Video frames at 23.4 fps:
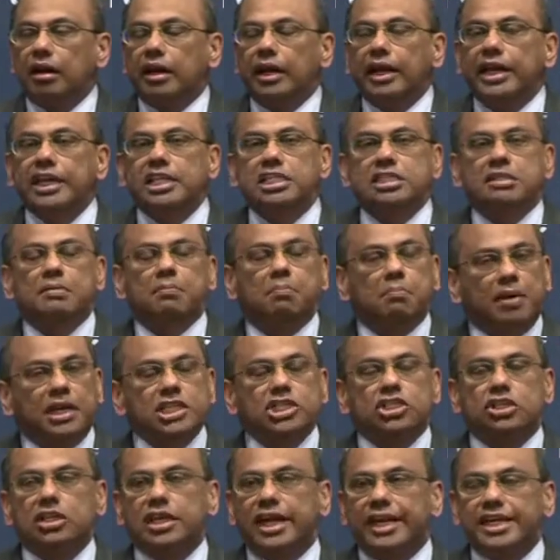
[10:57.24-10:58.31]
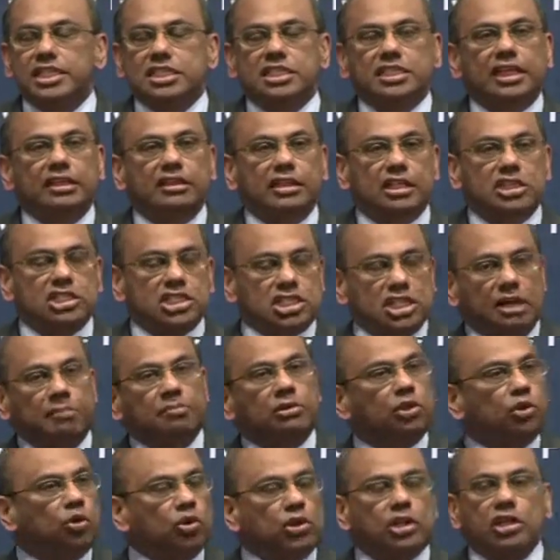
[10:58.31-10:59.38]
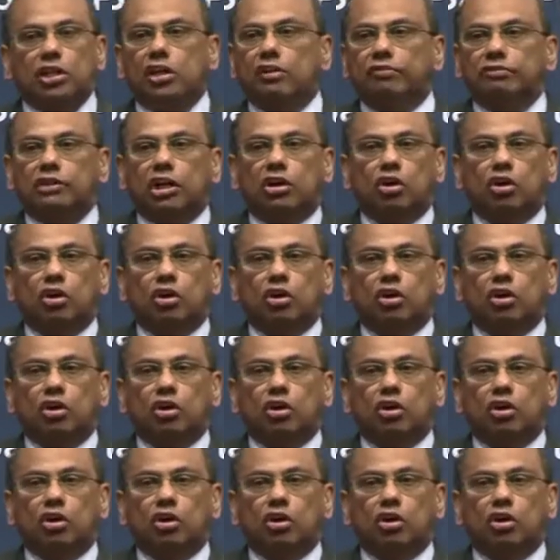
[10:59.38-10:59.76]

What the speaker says: is much less than the sum total of the